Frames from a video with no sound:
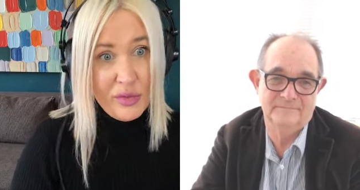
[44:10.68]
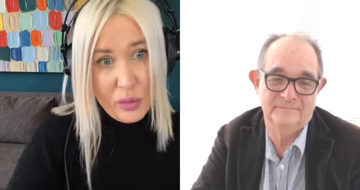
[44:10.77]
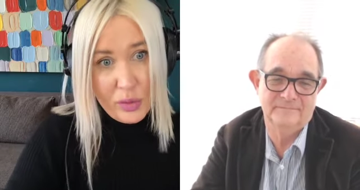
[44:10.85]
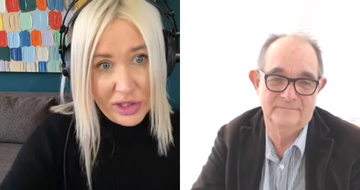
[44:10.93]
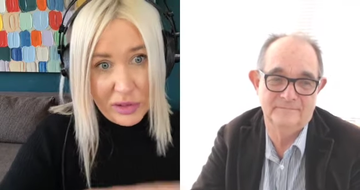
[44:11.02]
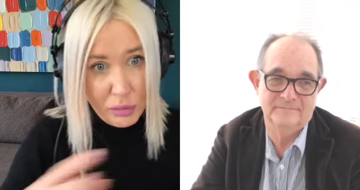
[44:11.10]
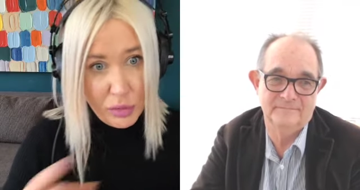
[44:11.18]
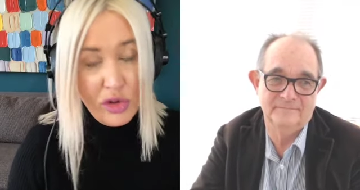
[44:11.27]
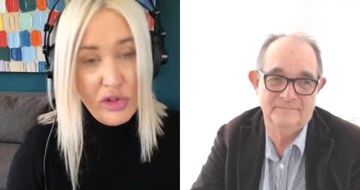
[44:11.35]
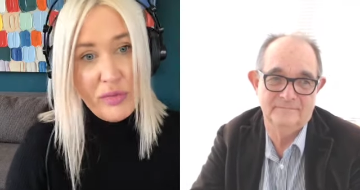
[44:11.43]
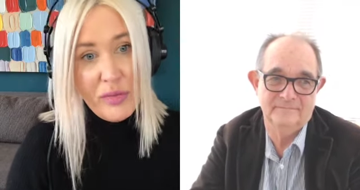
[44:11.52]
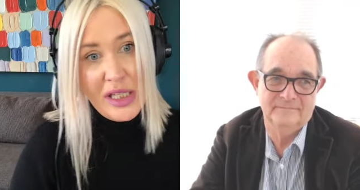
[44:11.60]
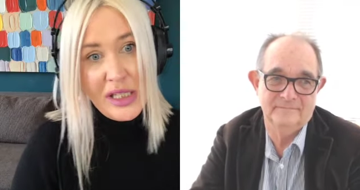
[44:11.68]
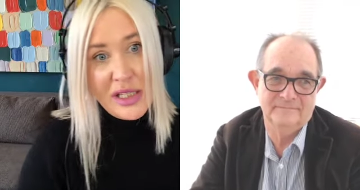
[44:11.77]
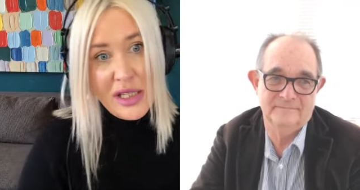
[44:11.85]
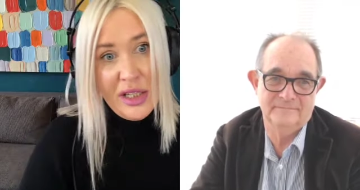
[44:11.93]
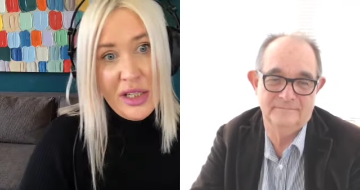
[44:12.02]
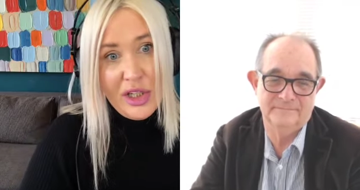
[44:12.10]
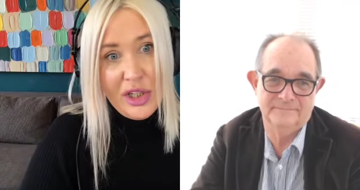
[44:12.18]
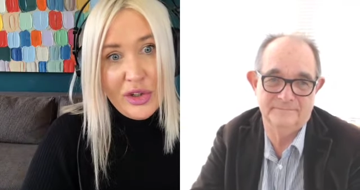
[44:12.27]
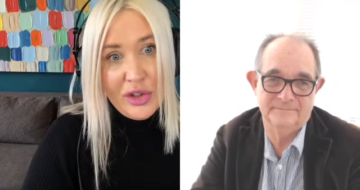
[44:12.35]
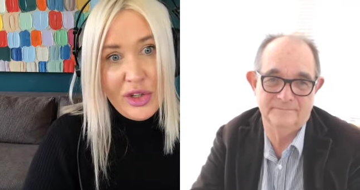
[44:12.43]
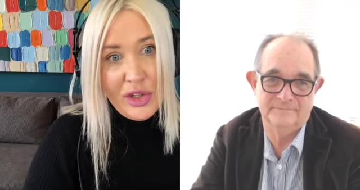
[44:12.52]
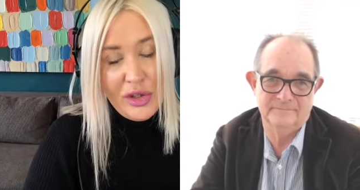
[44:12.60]
Speaker 1: with a movement, you know,
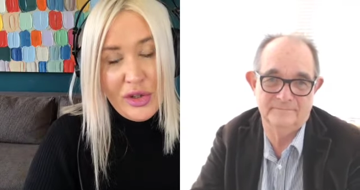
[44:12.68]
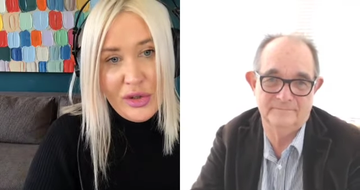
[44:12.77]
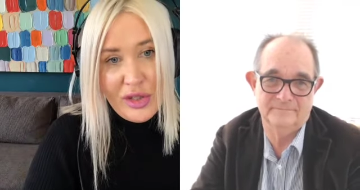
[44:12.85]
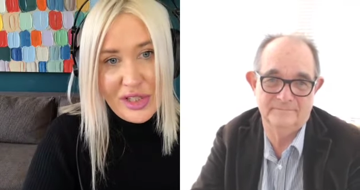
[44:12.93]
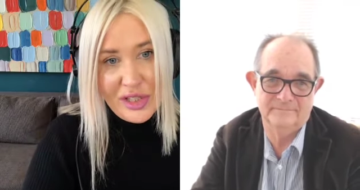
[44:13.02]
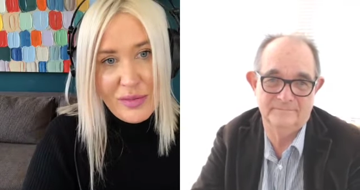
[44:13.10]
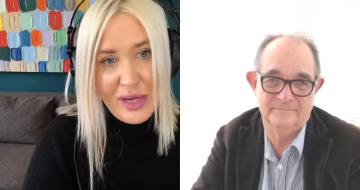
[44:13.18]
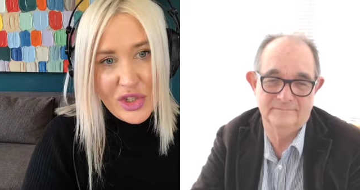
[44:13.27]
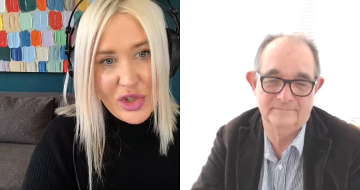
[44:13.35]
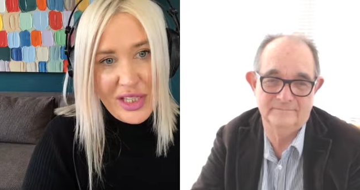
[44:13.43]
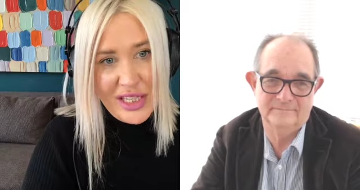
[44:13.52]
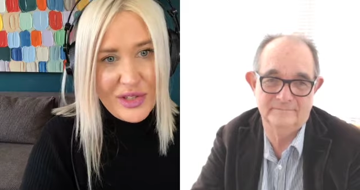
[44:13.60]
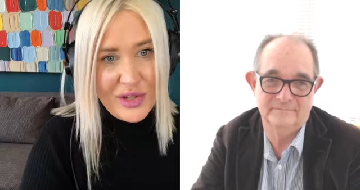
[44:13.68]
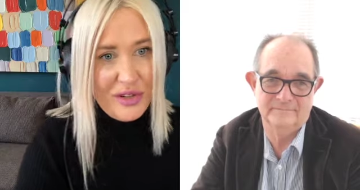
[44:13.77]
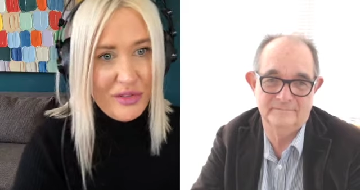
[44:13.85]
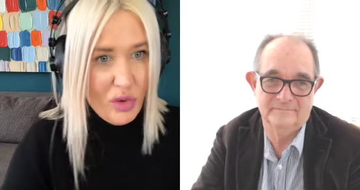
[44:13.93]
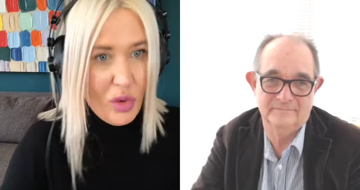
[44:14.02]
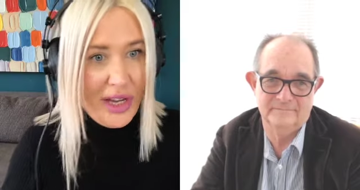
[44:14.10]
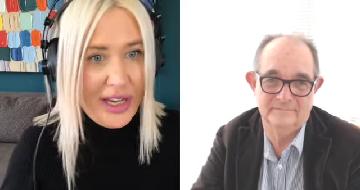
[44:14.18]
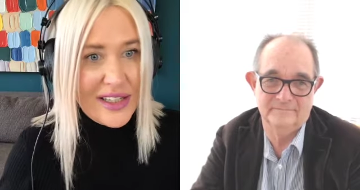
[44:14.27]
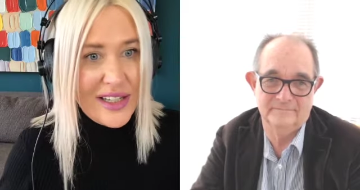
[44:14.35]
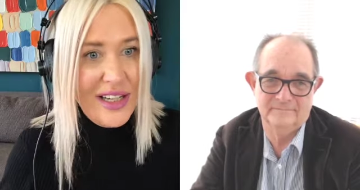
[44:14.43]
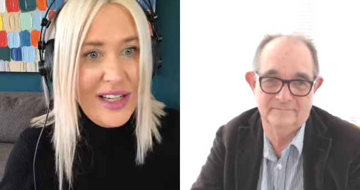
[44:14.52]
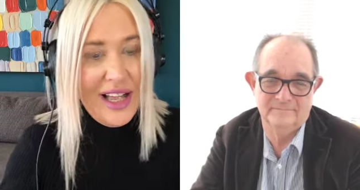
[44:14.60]
you, you need to make sure there's not a void.
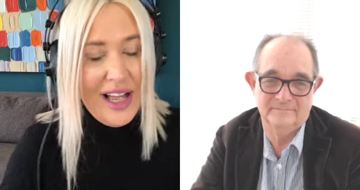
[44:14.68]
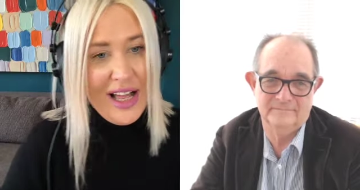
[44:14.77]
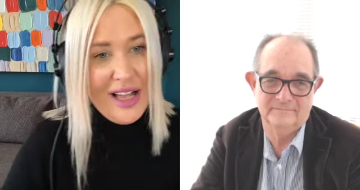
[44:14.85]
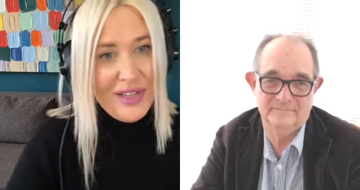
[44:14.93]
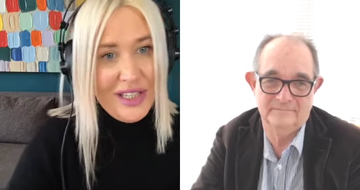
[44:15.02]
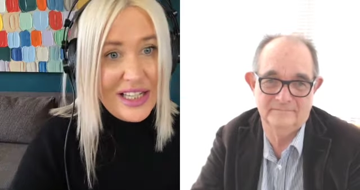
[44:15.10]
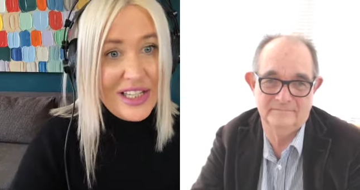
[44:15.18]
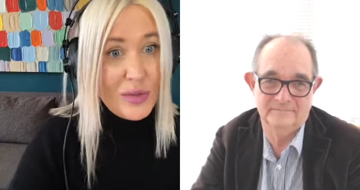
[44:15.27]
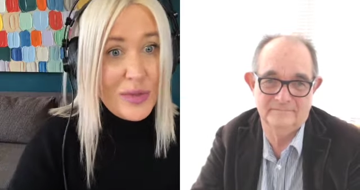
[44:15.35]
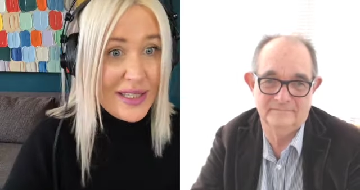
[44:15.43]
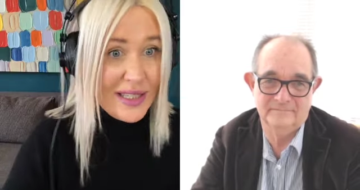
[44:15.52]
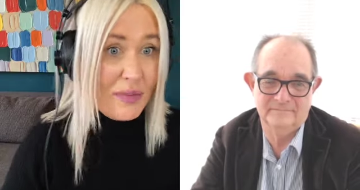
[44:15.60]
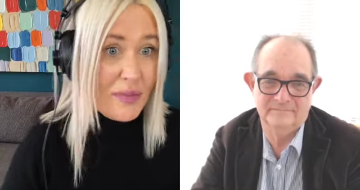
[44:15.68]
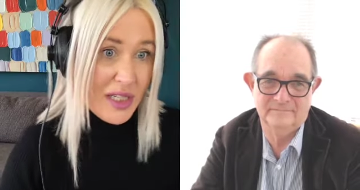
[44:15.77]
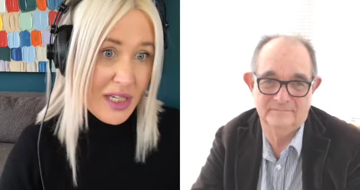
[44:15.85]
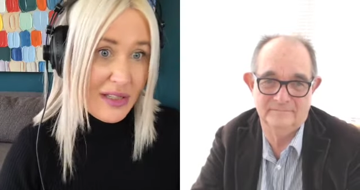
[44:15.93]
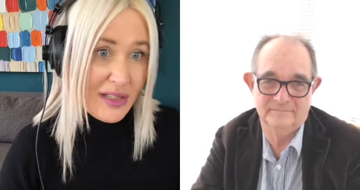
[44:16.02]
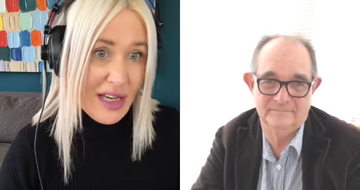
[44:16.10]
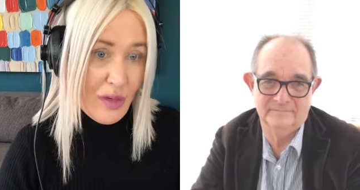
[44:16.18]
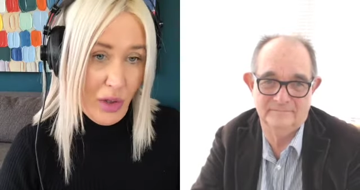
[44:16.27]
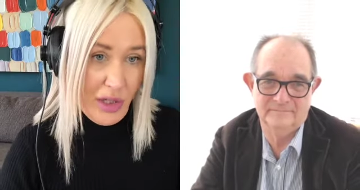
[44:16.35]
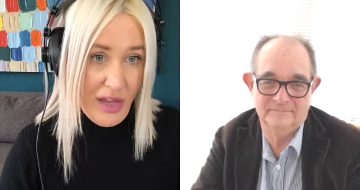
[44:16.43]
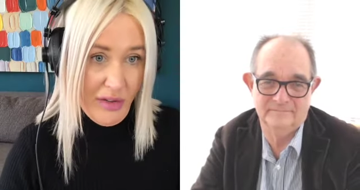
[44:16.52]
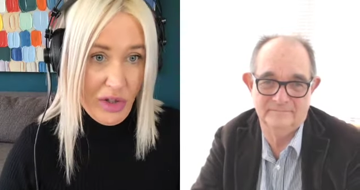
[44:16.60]
Um, there needs to be substance in
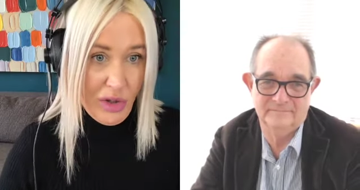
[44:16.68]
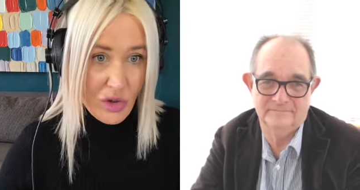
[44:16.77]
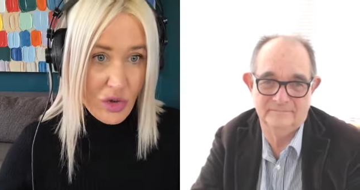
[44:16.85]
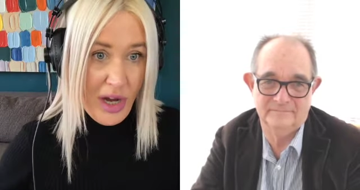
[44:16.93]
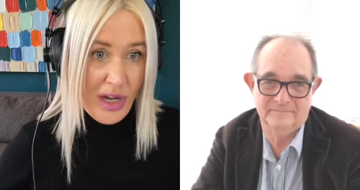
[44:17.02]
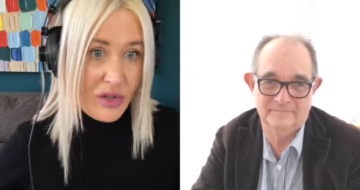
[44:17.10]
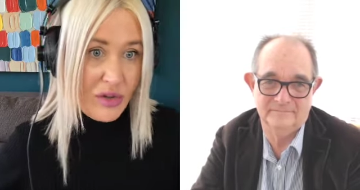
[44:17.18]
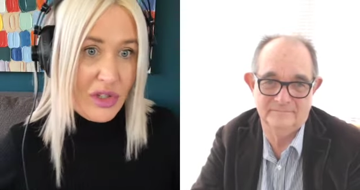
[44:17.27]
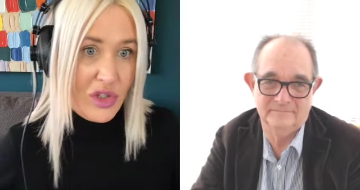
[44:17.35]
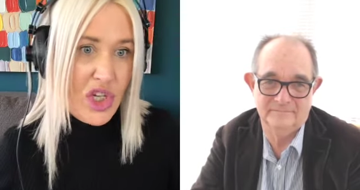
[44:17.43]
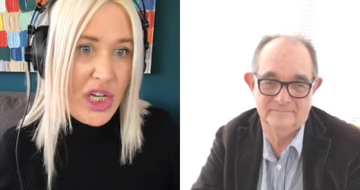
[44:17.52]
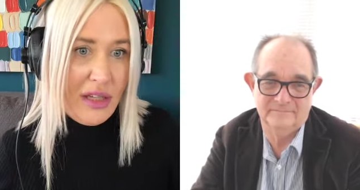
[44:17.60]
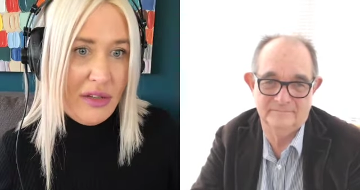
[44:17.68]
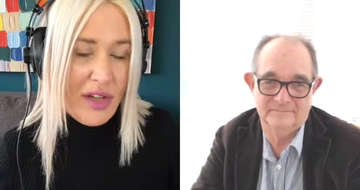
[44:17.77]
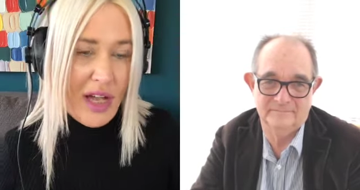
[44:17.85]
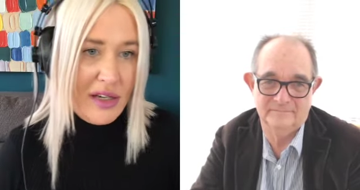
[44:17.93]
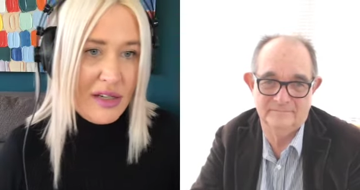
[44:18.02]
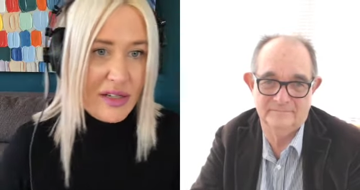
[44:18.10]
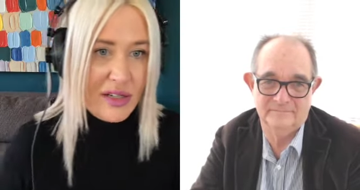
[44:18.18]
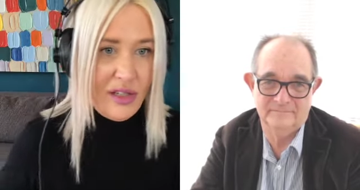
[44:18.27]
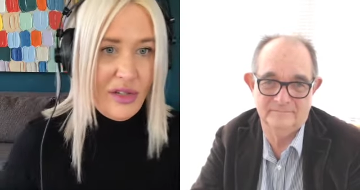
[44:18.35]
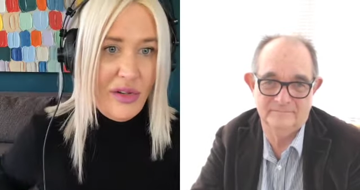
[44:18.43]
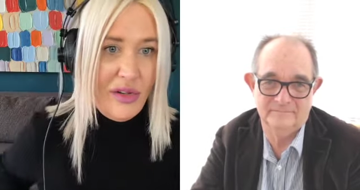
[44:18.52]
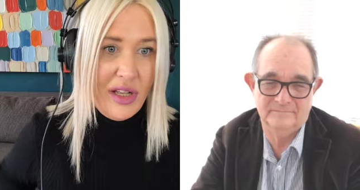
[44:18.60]
whatever you're trying to achieve, and you
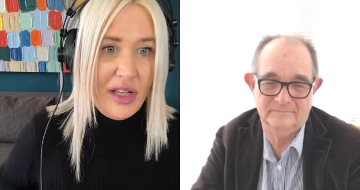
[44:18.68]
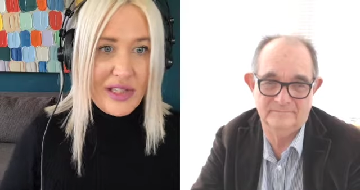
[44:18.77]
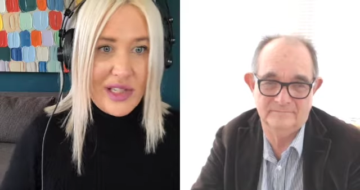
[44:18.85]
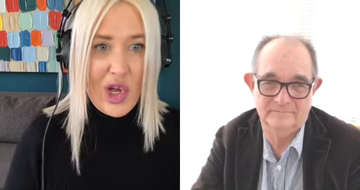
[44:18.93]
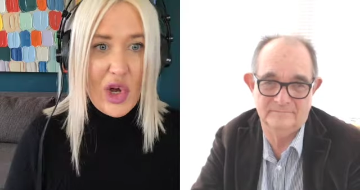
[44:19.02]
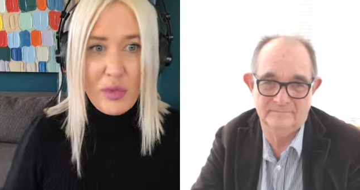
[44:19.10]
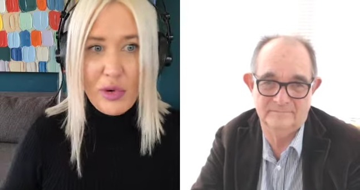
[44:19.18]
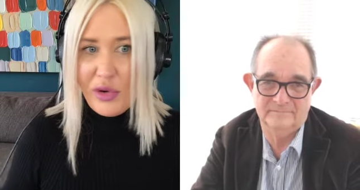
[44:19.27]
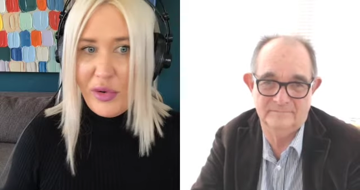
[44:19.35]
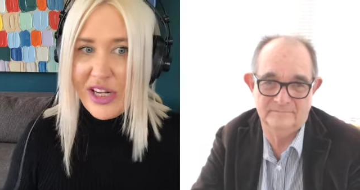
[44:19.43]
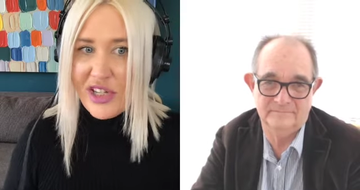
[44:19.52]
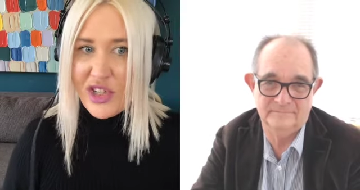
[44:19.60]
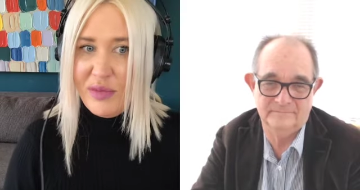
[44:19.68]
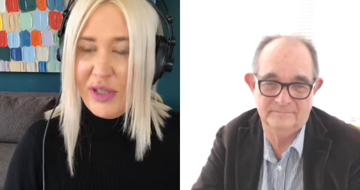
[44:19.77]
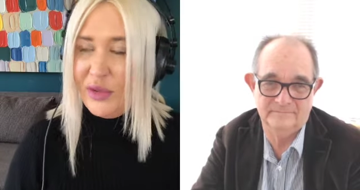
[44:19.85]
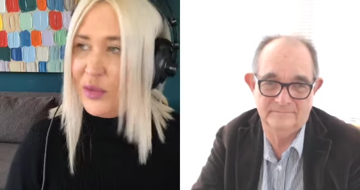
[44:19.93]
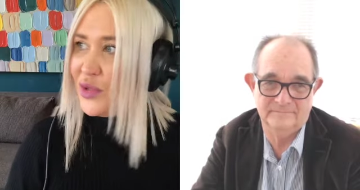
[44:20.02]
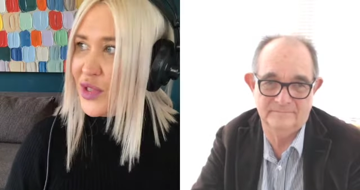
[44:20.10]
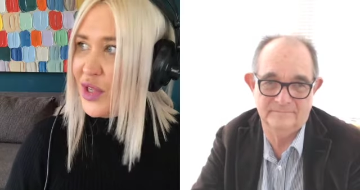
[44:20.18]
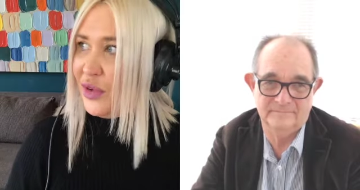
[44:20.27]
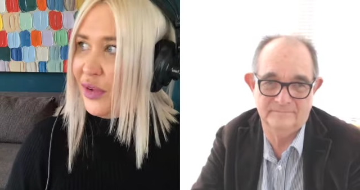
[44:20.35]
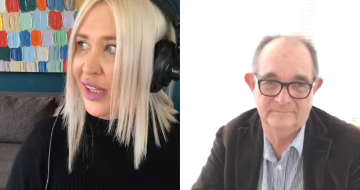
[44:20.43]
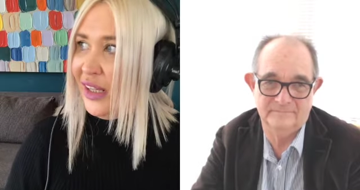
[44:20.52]
know, slow progression, but also.